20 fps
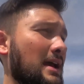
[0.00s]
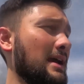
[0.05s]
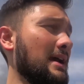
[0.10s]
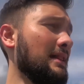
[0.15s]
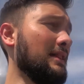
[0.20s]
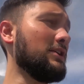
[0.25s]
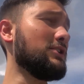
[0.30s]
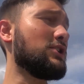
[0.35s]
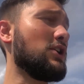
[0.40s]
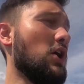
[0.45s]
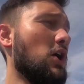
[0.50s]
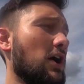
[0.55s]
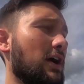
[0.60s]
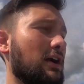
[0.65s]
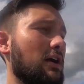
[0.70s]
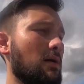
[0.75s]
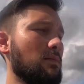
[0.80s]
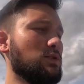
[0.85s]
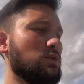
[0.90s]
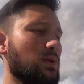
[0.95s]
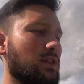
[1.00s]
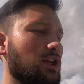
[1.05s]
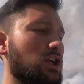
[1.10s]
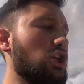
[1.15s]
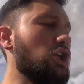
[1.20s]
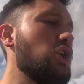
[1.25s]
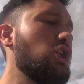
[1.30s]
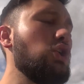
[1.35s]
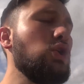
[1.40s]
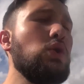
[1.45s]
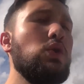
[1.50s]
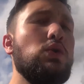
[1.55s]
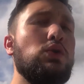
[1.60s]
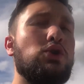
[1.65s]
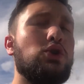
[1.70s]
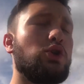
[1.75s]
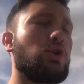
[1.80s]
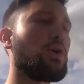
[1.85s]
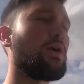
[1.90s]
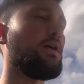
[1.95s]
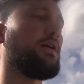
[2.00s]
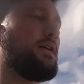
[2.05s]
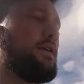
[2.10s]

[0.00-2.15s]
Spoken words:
This car comes with a huge trunk